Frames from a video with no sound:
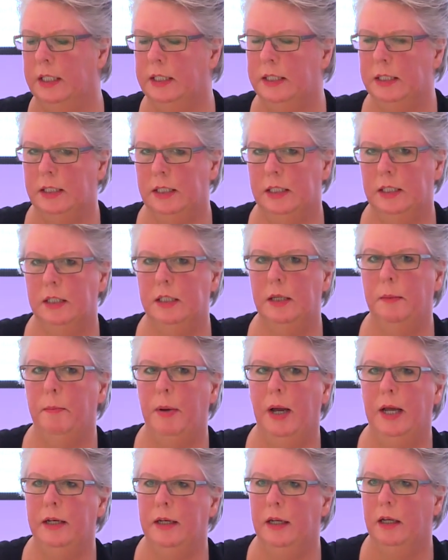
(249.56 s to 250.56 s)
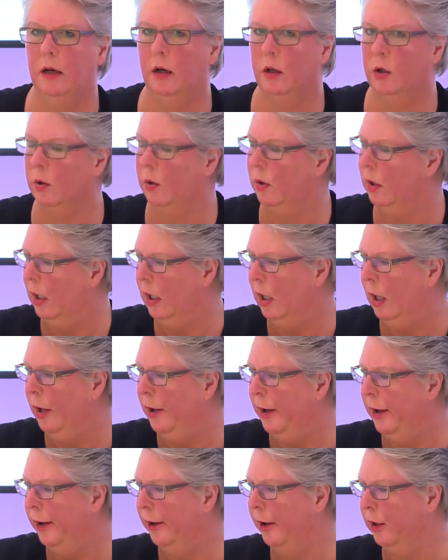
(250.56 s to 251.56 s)
It's depending on
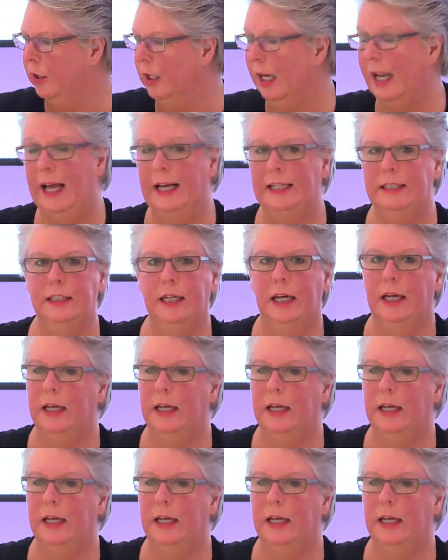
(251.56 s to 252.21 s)
land,